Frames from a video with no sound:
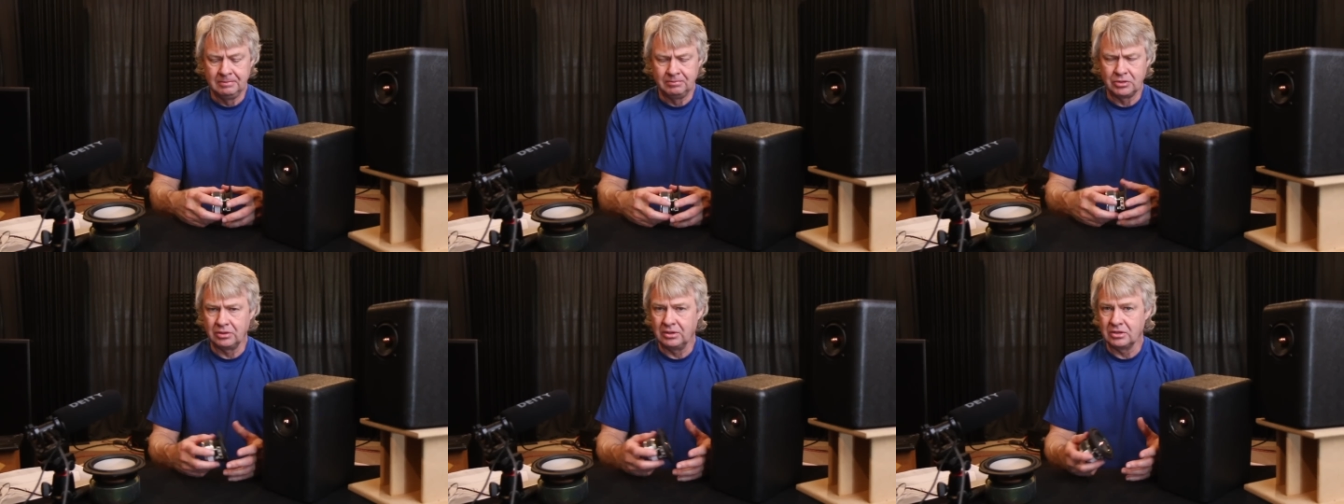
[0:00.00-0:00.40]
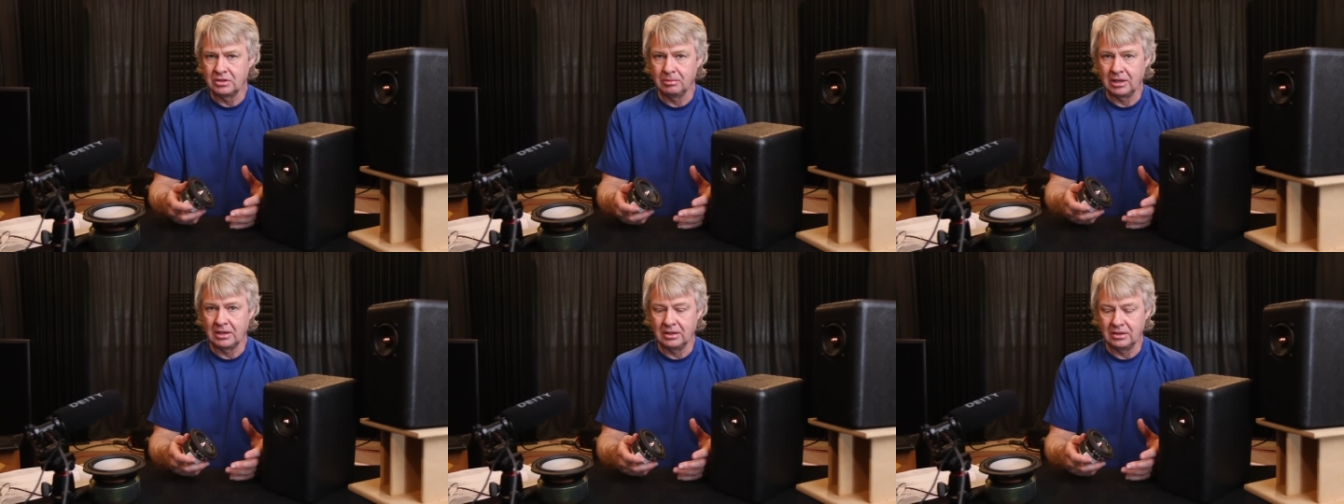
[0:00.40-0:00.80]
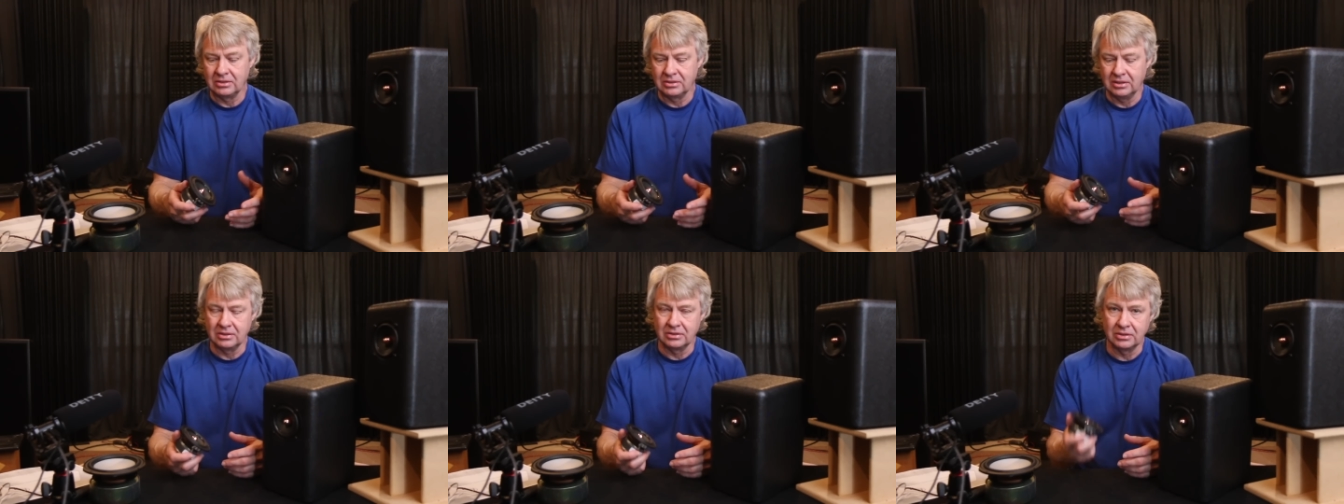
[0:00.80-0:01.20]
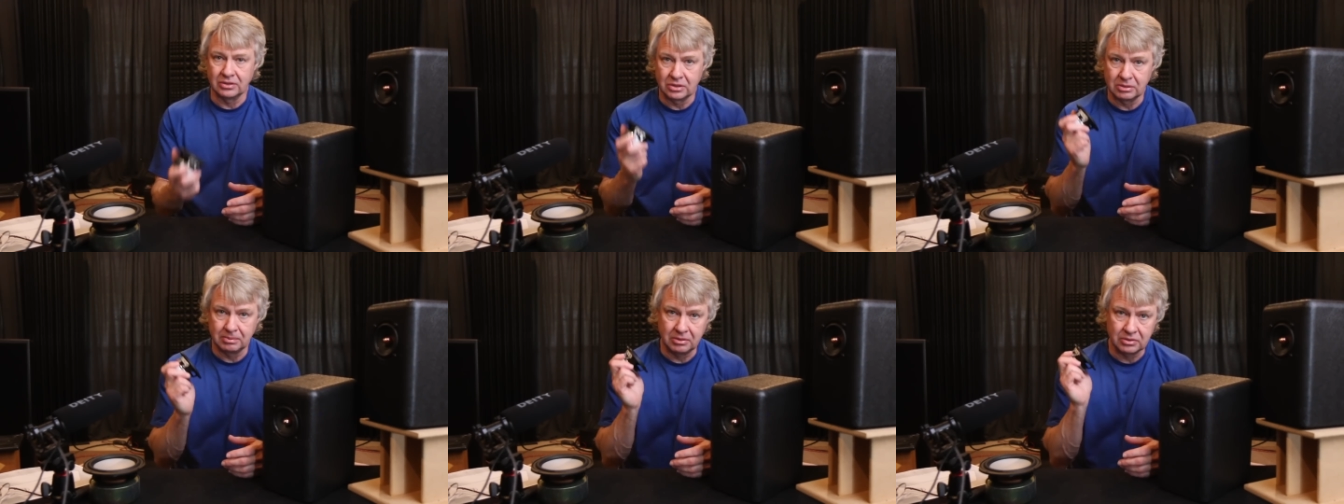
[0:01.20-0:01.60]
So it doesn't make any sense.
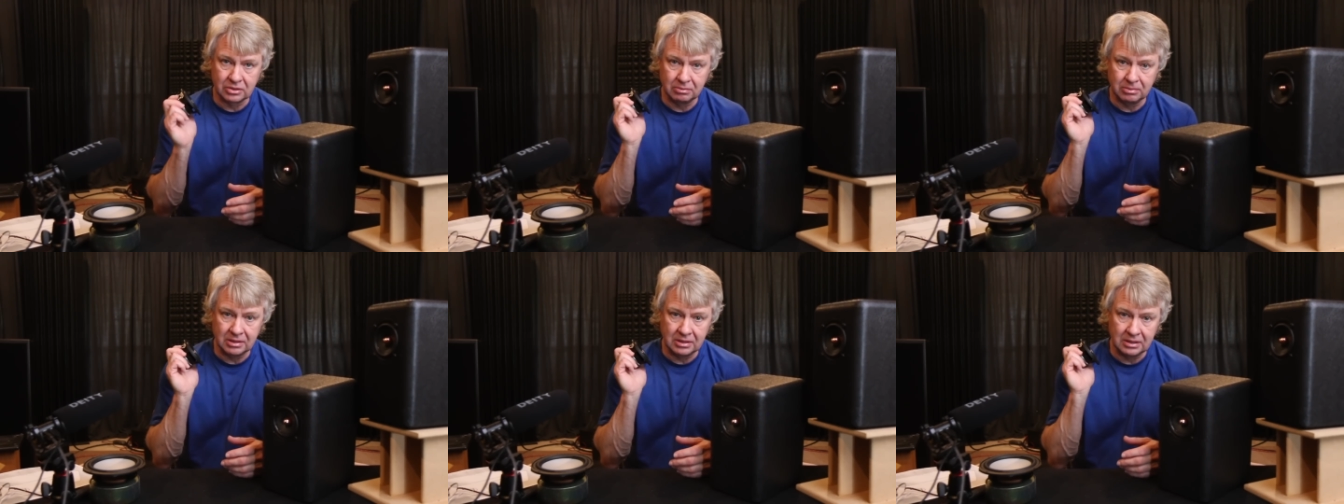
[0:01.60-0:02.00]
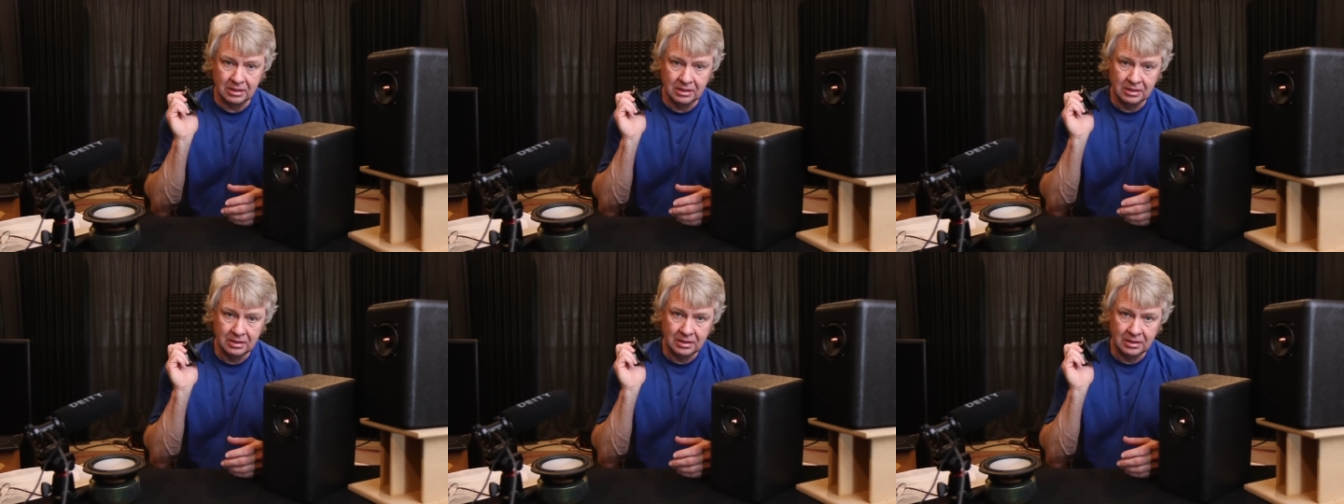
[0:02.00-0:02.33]
This is supposed to be